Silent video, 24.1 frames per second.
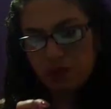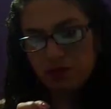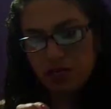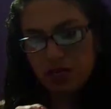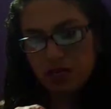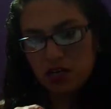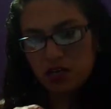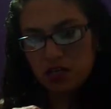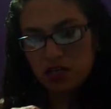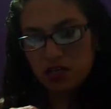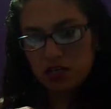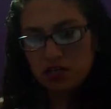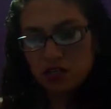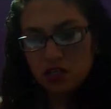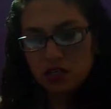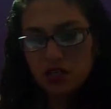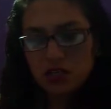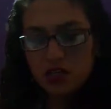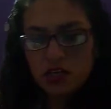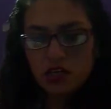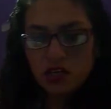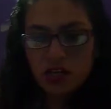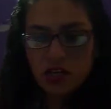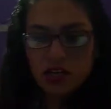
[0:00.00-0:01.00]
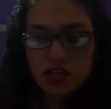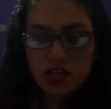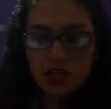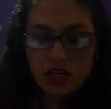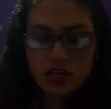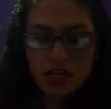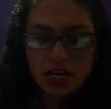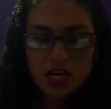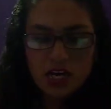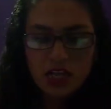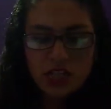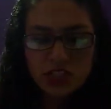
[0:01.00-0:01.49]
Because an
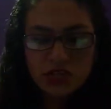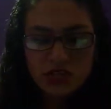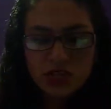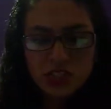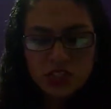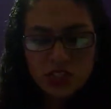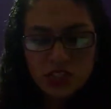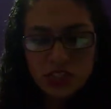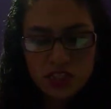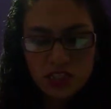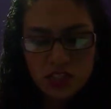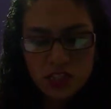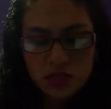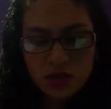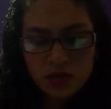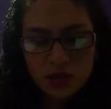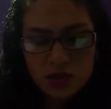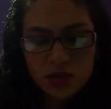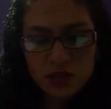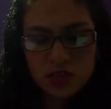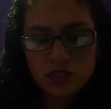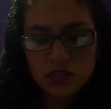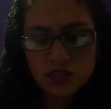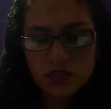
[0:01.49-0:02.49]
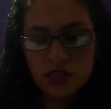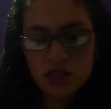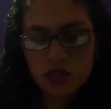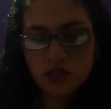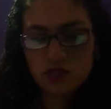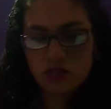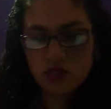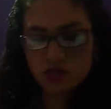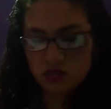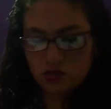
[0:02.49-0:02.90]
electricity will not